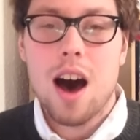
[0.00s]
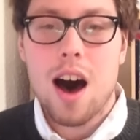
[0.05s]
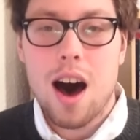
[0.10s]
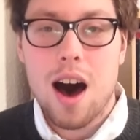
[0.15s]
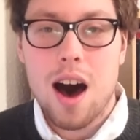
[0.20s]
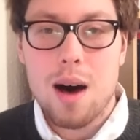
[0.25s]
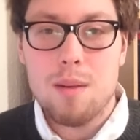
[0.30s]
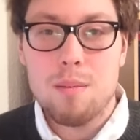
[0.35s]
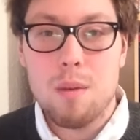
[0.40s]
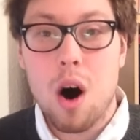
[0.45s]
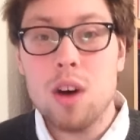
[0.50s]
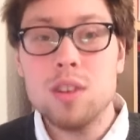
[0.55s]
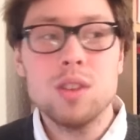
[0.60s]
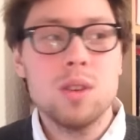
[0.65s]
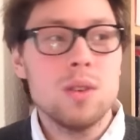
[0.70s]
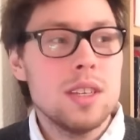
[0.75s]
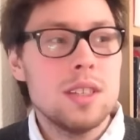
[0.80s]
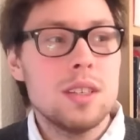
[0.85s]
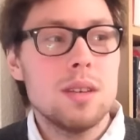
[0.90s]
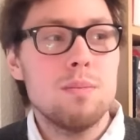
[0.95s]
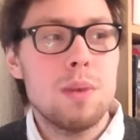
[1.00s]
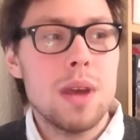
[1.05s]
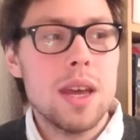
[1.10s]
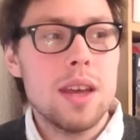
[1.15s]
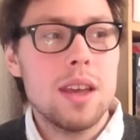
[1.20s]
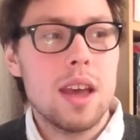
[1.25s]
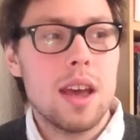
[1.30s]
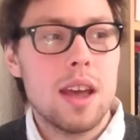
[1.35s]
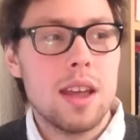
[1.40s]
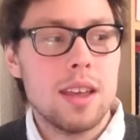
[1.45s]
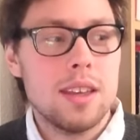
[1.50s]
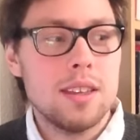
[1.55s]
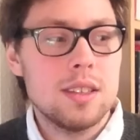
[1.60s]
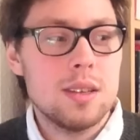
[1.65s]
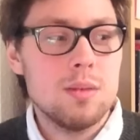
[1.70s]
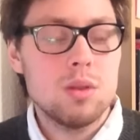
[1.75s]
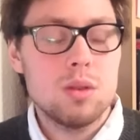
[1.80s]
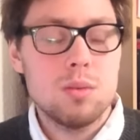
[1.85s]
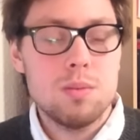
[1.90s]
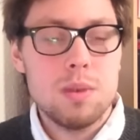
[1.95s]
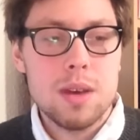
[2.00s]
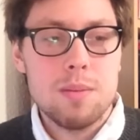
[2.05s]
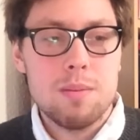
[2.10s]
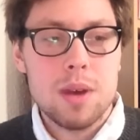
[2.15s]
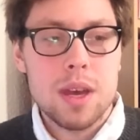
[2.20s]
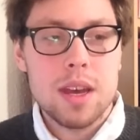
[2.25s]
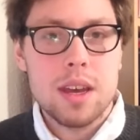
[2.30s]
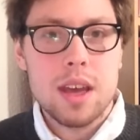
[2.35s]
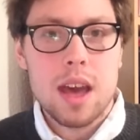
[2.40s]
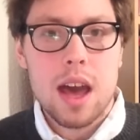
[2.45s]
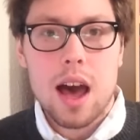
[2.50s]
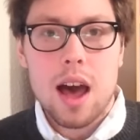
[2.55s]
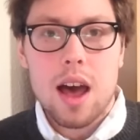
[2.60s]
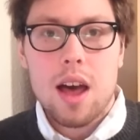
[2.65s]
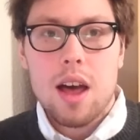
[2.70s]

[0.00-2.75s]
Um, also, he's a big he seems to be a big